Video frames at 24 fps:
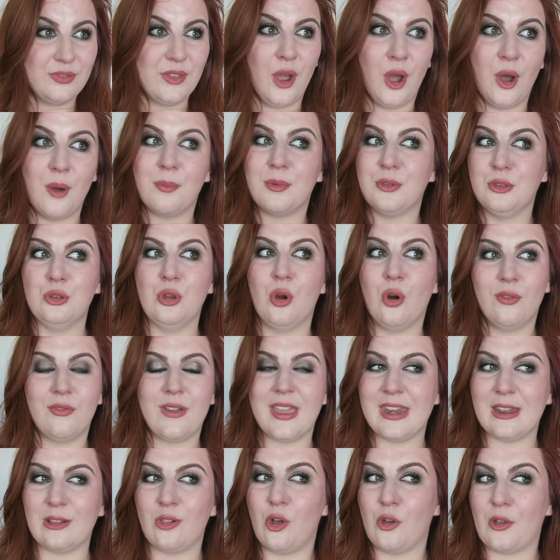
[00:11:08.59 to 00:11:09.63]
up not
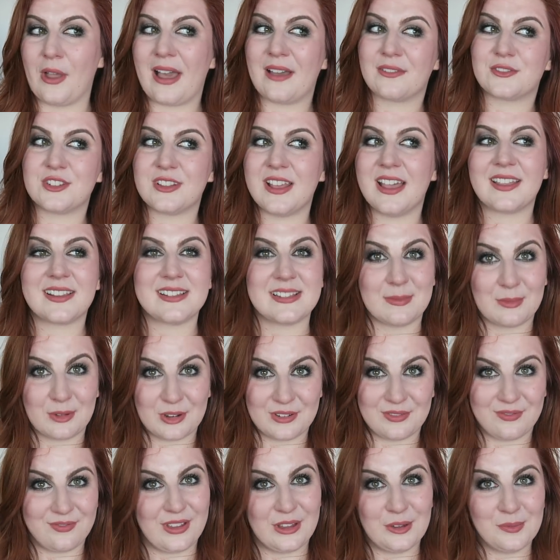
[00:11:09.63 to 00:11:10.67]
very long after that because I'm
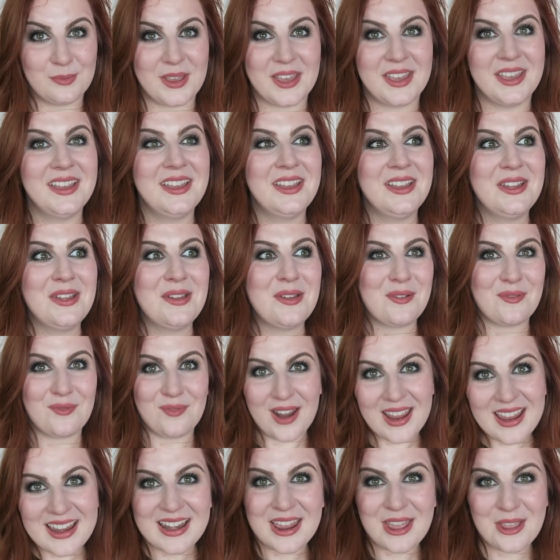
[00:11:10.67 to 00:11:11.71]
going to film it
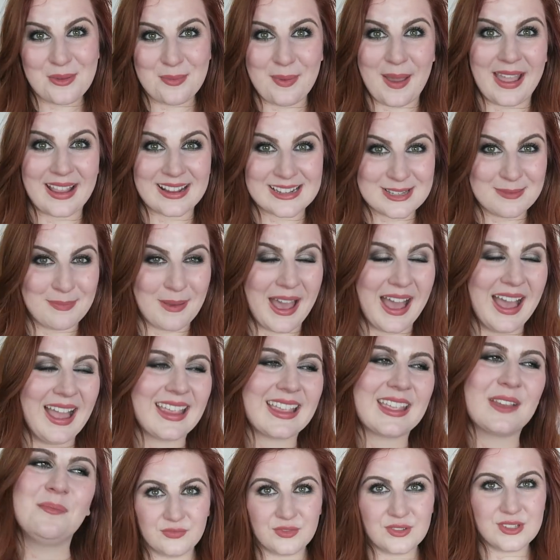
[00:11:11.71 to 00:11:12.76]
right now back to
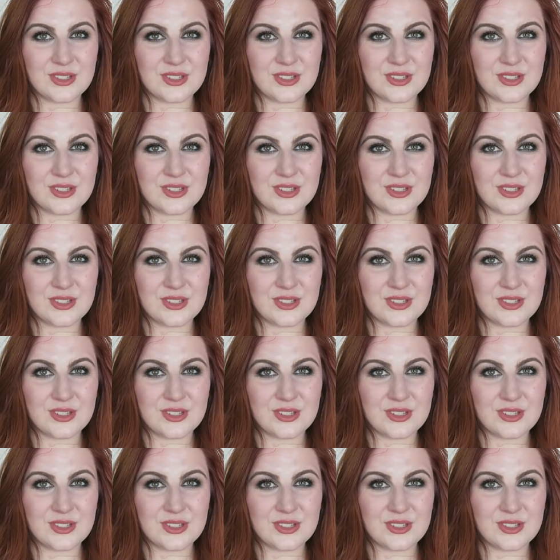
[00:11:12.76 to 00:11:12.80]
back.